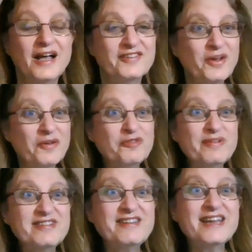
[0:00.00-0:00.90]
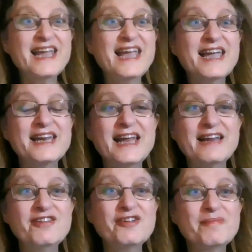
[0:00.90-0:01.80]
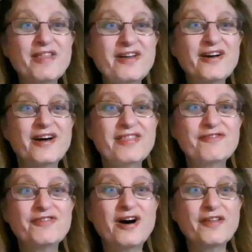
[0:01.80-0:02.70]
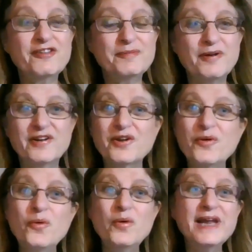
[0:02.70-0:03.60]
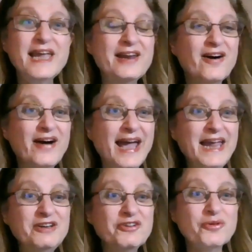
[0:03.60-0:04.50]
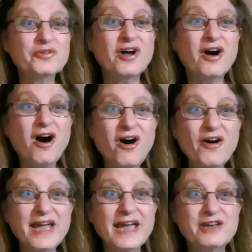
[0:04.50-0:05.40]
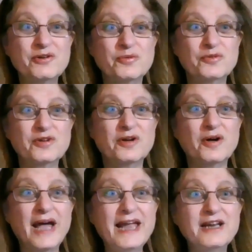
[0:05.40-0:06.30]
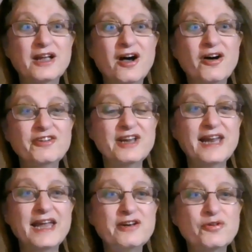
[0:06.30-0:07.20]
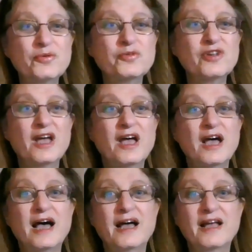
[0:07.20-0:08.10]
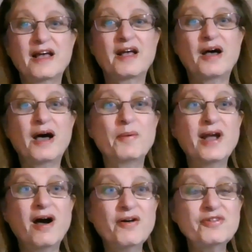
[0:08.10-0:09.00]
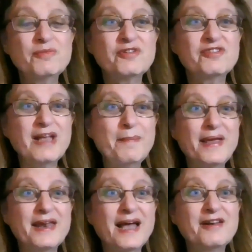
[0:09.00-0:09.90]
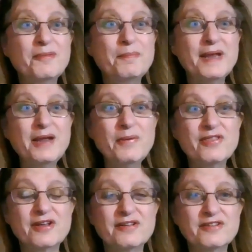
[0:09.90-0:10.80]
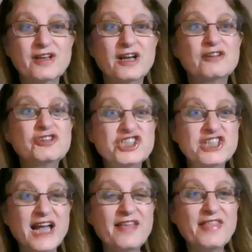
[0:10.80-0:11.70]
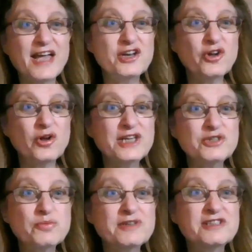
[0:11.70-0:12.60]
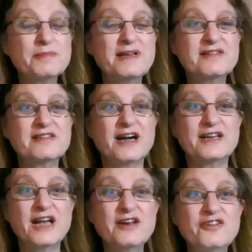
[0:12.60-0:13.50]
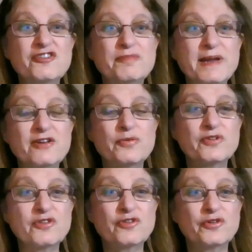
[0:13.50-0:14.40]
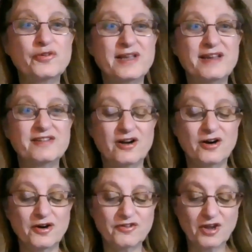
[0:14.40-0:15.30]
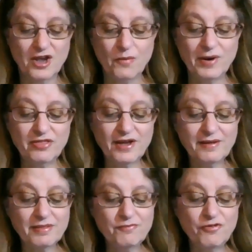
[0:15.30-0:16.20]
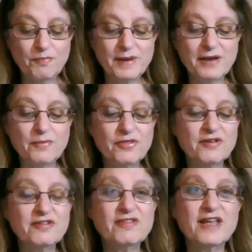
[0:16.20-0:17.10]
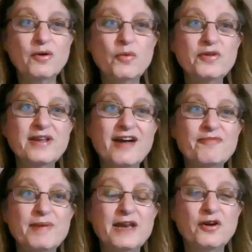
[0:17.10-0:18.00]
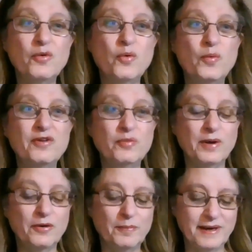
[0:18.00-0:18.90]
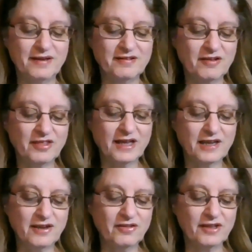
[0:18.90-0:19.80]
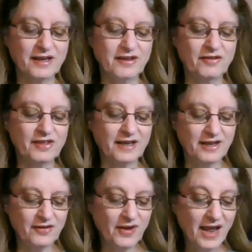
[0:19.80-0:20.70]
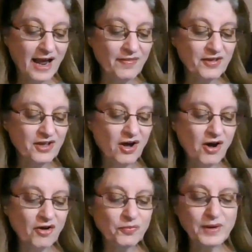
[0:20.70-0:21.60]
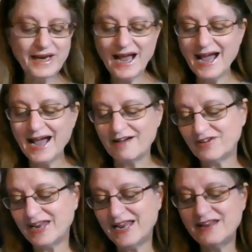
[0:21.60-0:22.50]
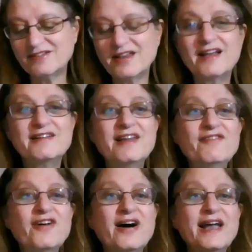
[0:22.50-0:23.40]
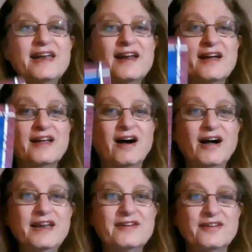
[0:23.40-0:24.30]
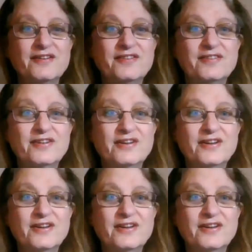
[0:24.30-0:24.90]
So, as we're sitting here connecting to Mother Earth and Father Spirit and calling in our angels, our archangels, our guardian angels, and we ask them to step in and to be with us and to share their knowledge, wisdom, and insight and to speak to us through these cards. We thank them for being with us as they always have been and always will be. So thank you, thank you, thank you. And the card we have is Divine Guidance.